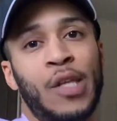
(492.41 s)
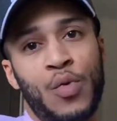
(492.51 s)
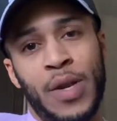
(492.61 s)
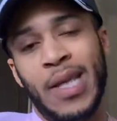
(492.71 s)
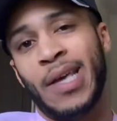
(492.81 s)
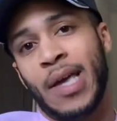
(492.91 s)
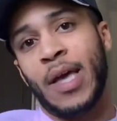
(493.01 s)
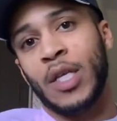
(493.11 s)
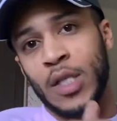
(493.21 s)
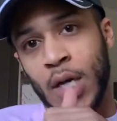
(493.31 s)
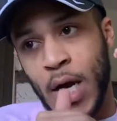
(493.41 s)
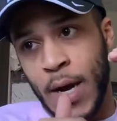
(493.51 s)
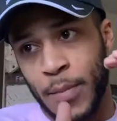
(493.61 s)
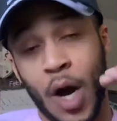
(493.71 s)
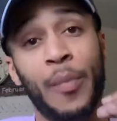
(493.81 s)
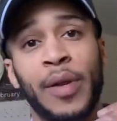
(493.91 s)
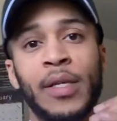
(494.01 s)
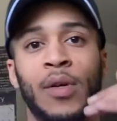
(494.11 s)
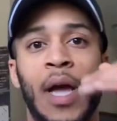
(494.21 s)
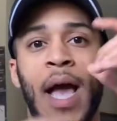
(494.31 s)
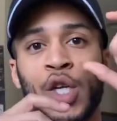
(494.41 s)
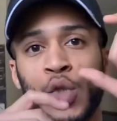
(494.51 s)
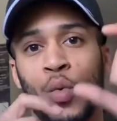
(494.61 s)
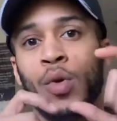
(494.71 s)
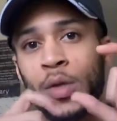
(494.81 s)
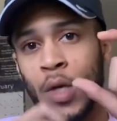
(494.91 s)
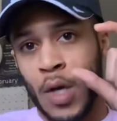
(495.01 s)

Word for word: unique companies, or actual